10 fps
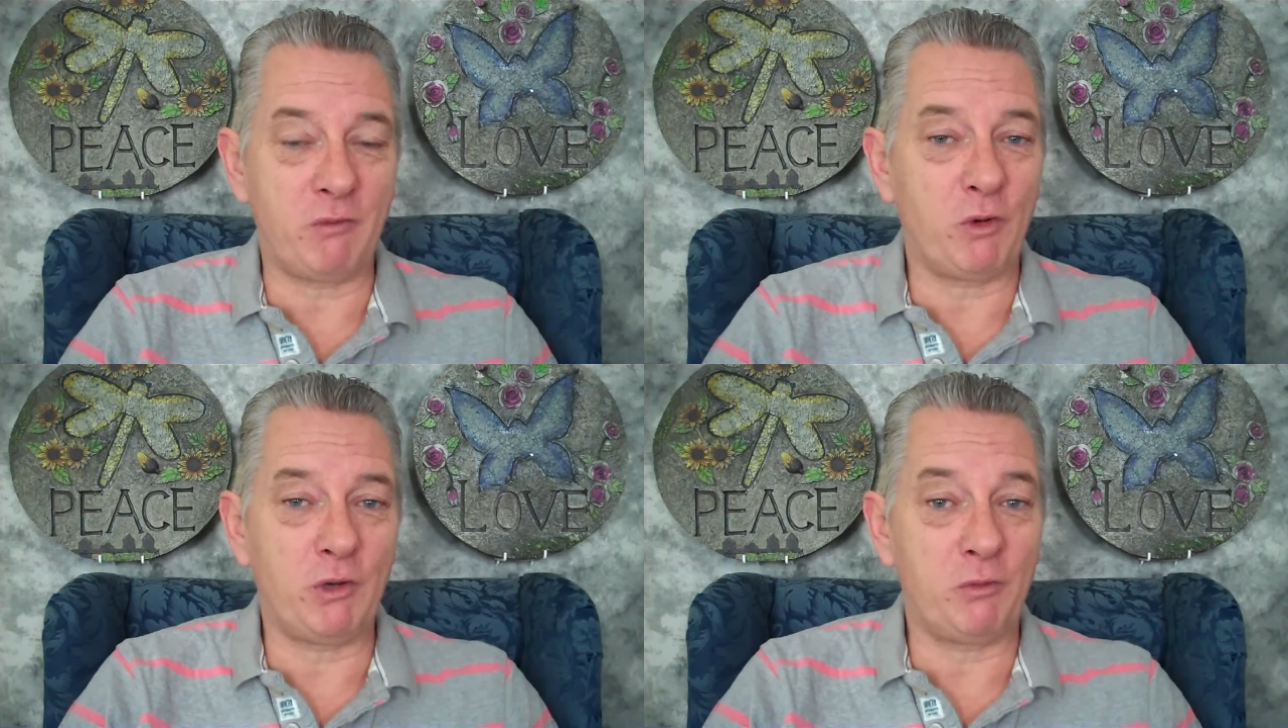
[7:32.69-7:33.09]

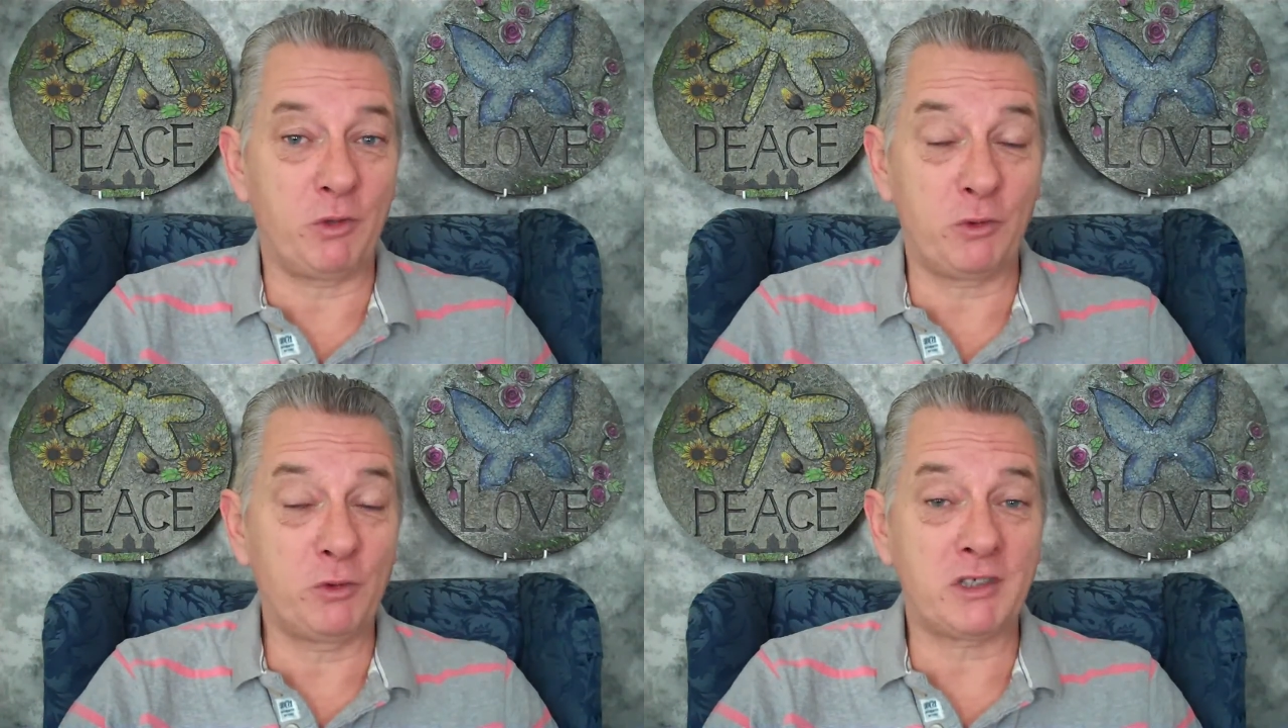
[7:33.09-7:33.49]
what it would
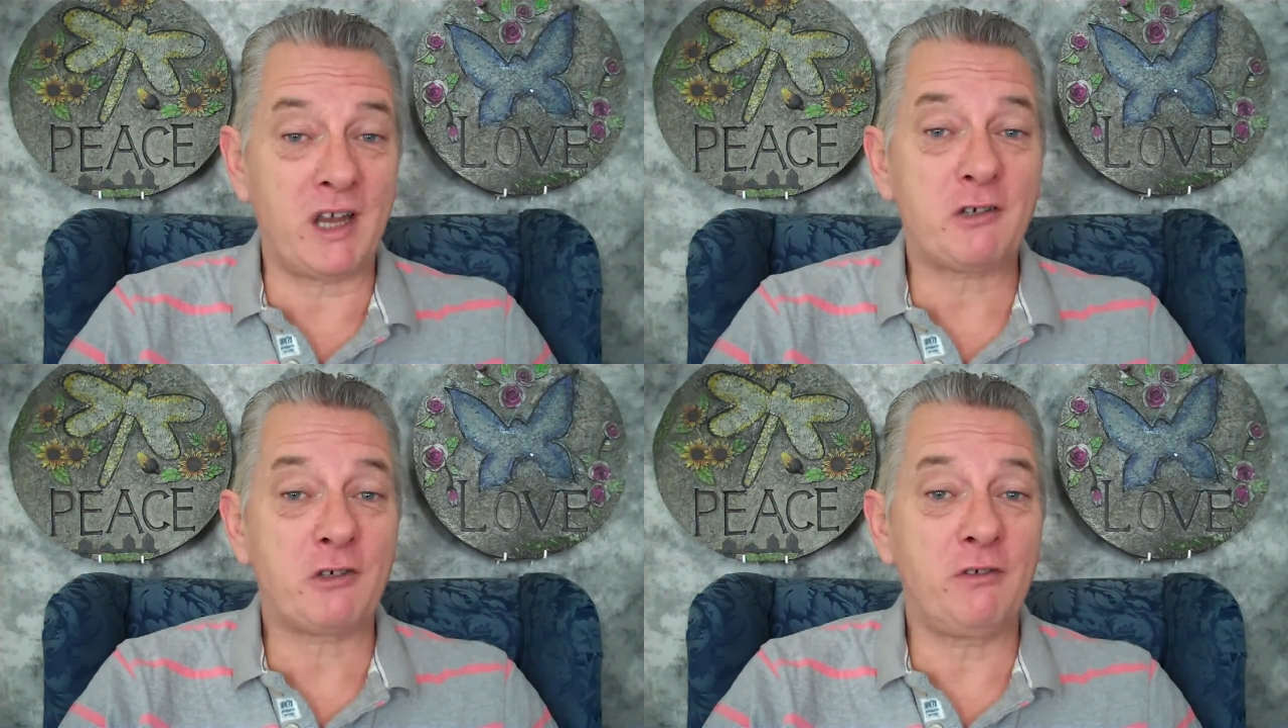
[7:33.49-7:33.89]
always
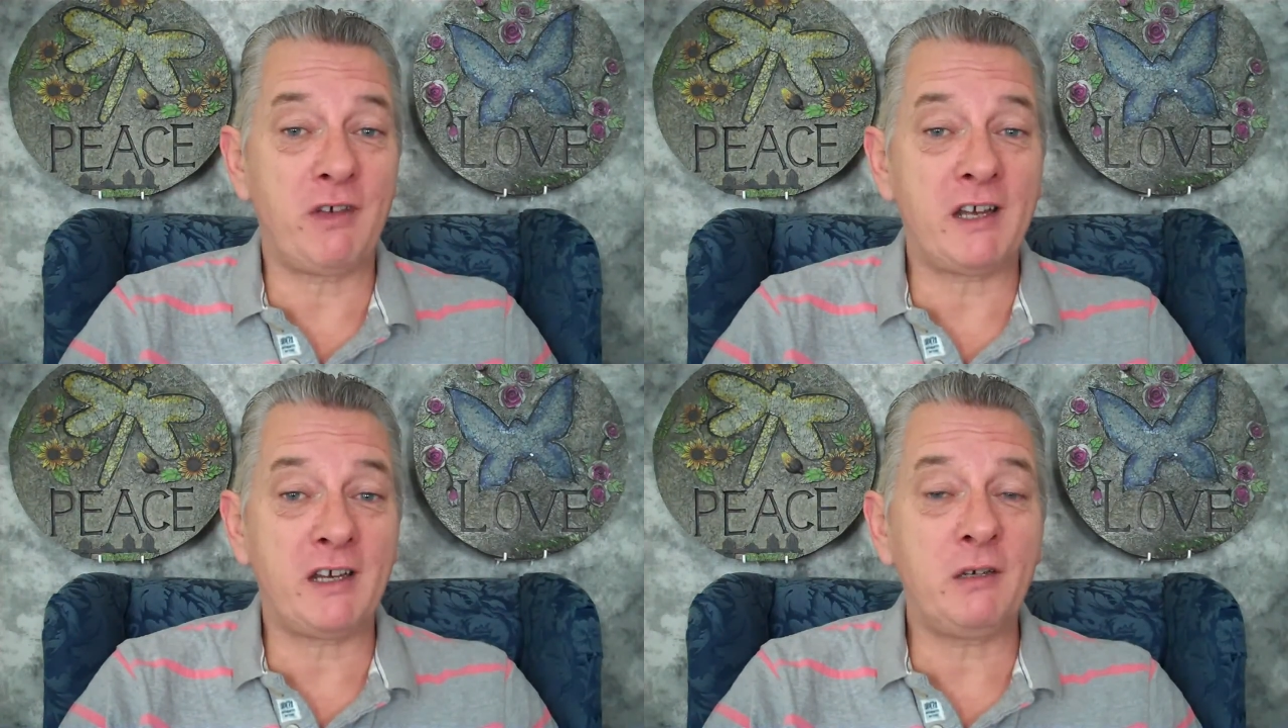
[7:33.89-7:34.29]
naturally have
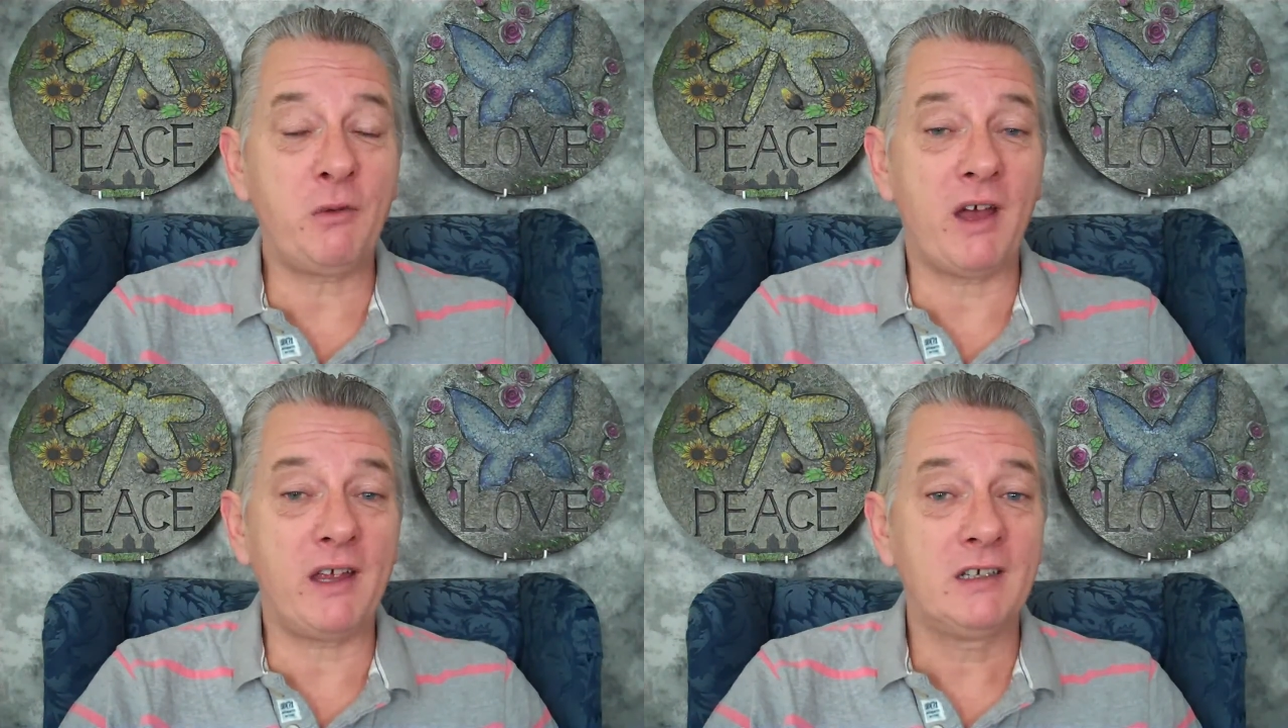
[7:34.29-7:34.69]
had
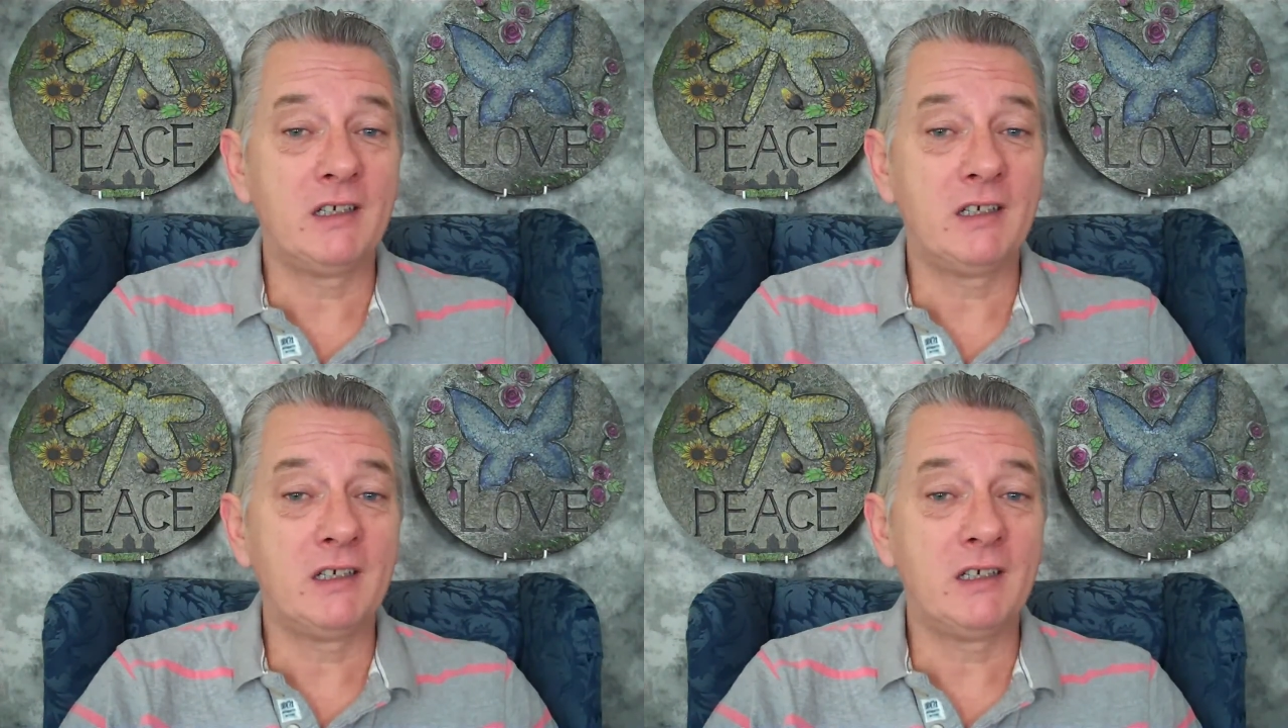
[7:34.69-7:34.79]
anyway.